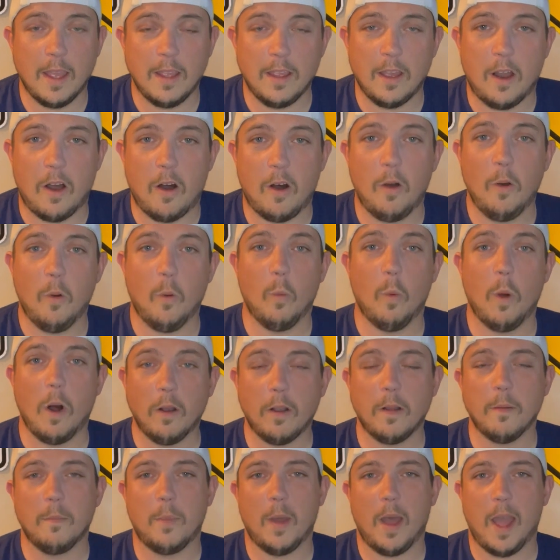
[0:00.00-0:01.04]
y'all,
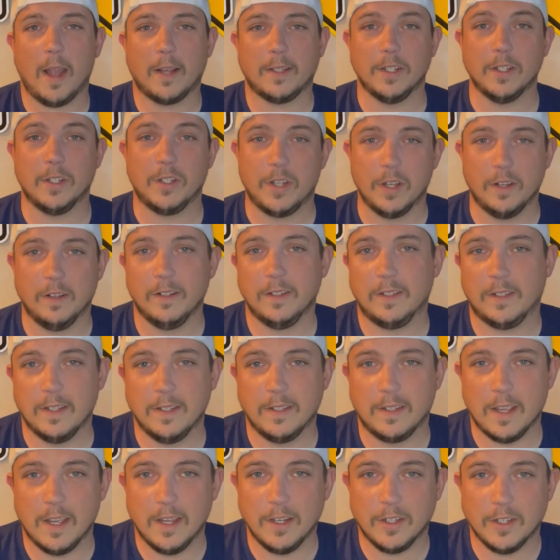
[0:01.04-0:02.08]
welcome back to Chillin'
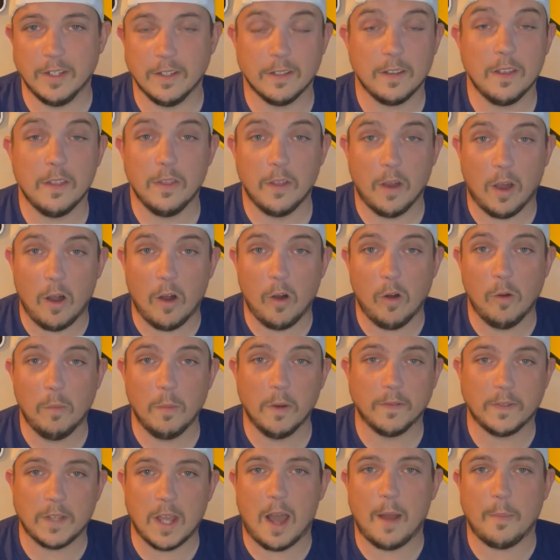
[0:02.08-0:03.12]
Sensations, the home
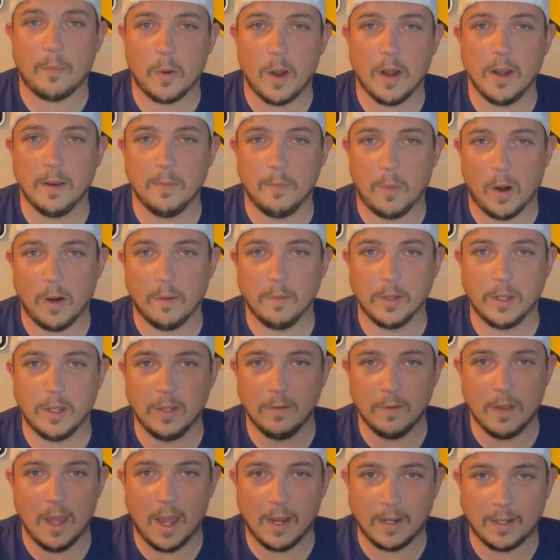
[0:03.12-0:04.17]
of
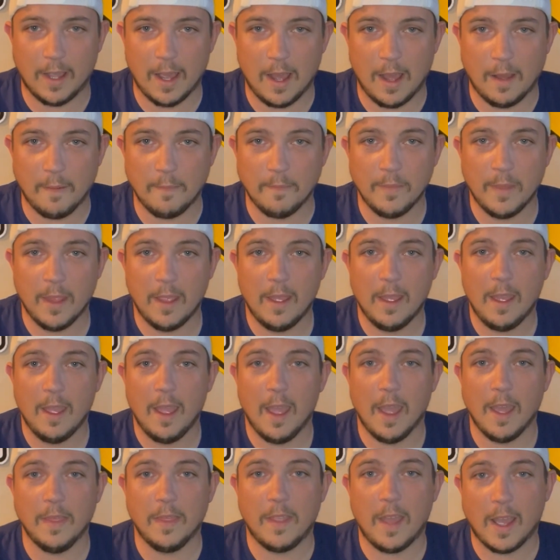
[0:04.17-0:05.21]
TopRatedBarbecue.com.
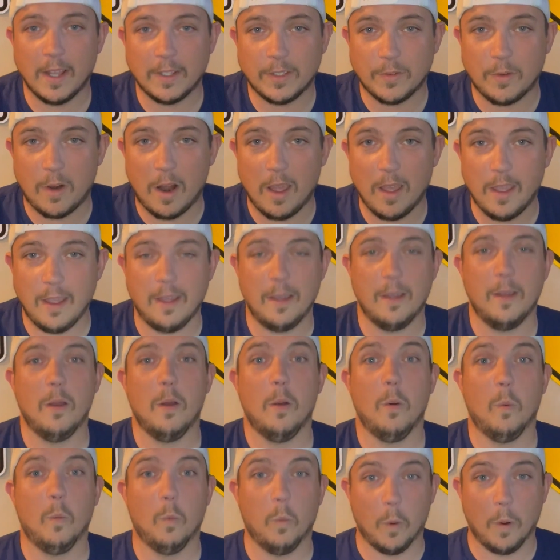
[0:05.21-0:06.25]
And that's right,
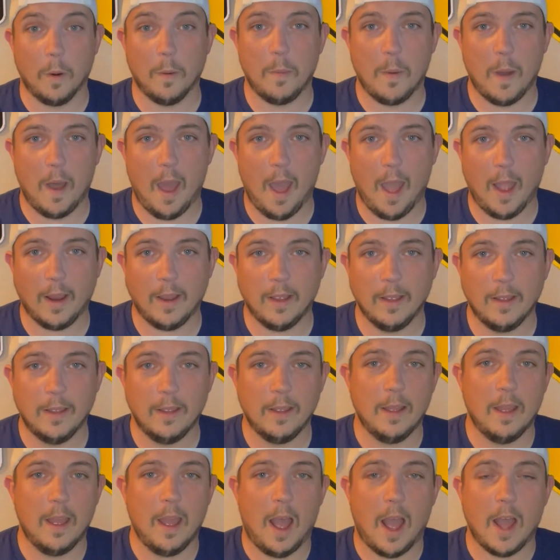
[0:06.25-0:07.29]
we're back.
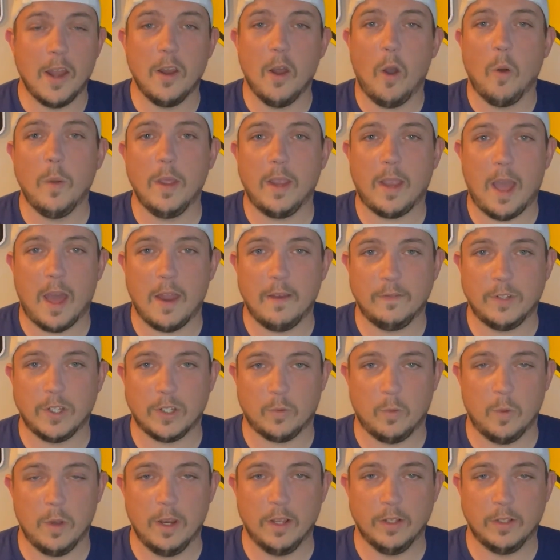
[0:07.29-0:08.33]
I know we kind of just
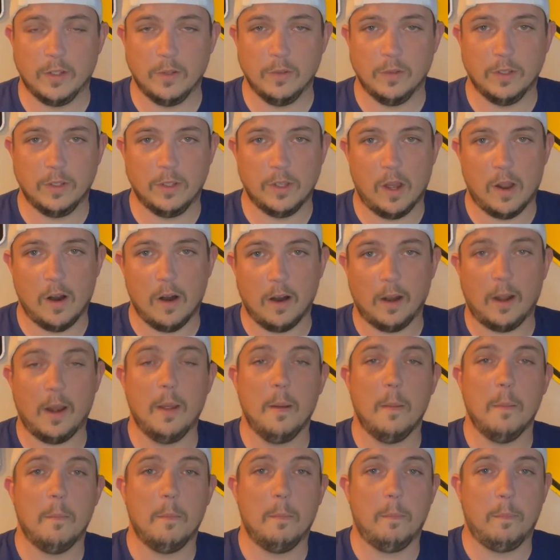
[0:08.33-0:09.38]
went into the dark,
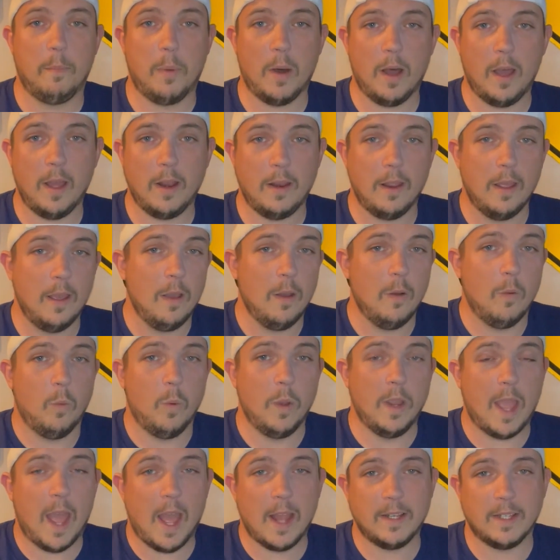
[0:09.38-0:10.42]
but
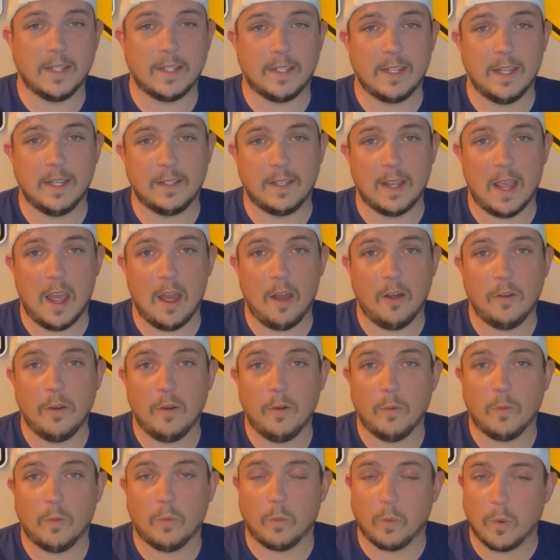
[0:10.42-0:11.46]
we had to sit down,
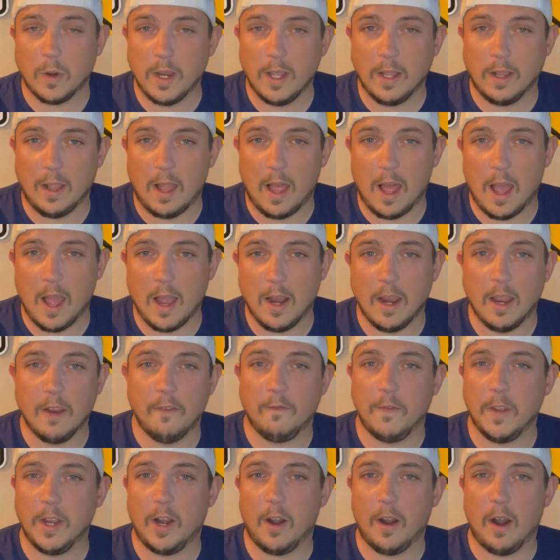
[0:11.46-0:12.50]
realign, and
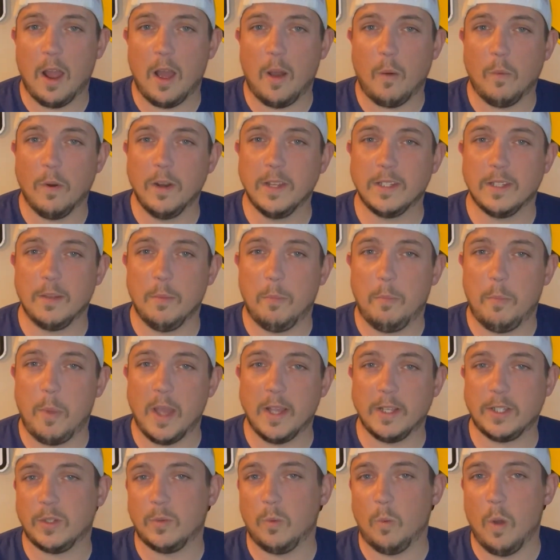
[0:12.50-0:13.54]
figure out what is the
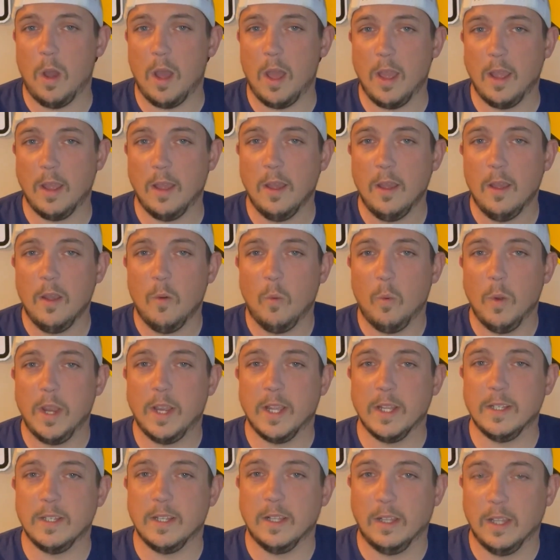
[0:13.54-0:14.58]
best way we
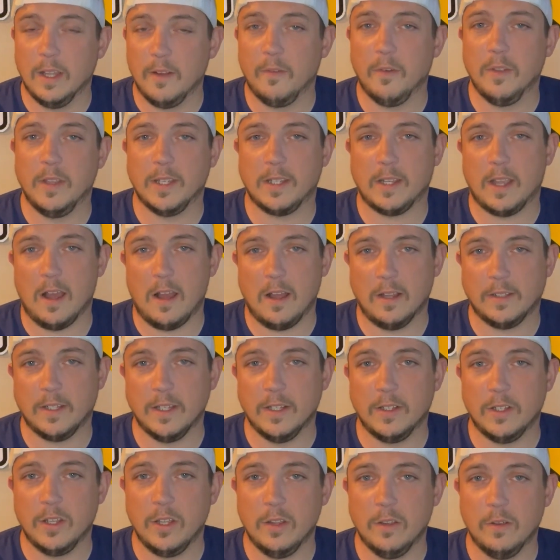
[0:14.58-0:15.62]
can deliver this
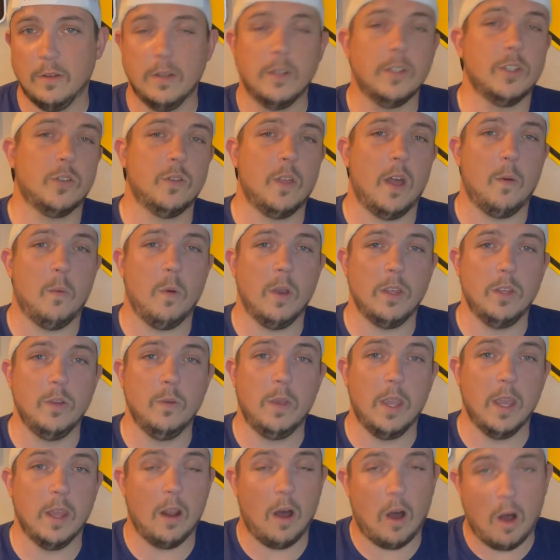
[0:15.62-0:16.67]
content to you so that way you
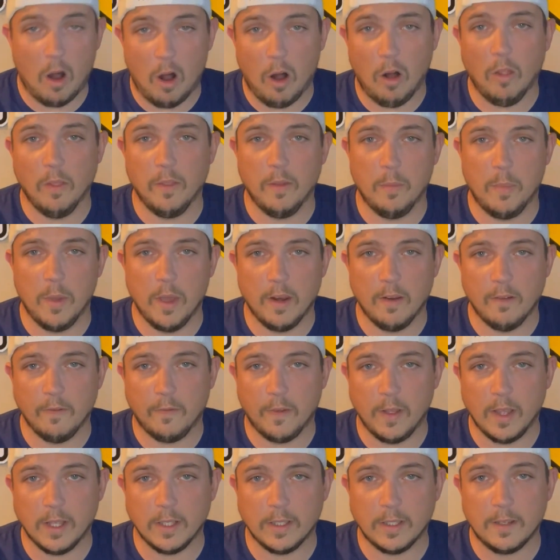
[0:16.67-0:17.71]
get all the
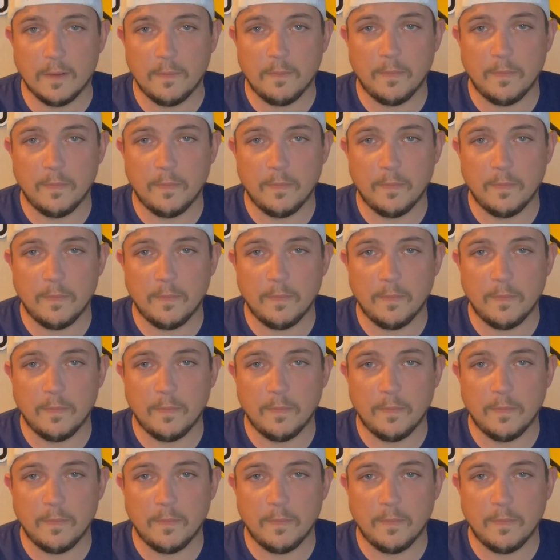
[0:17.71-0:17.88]
benefits.